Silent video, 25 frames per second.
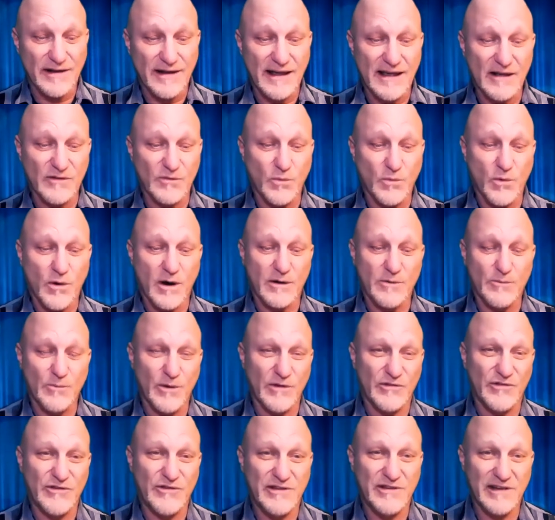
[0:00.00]
has worked
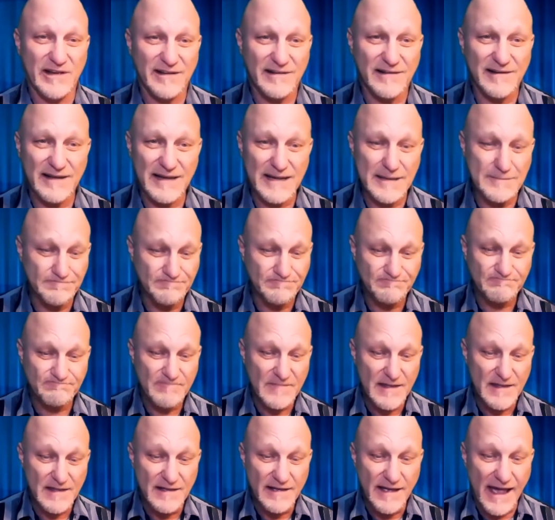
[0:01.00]
with Disney,
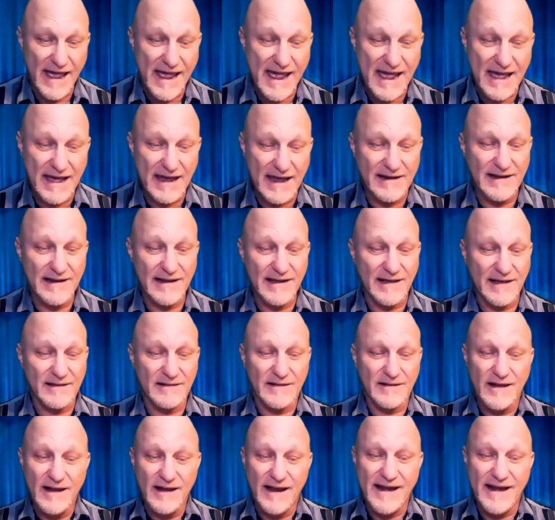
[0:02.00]
and he has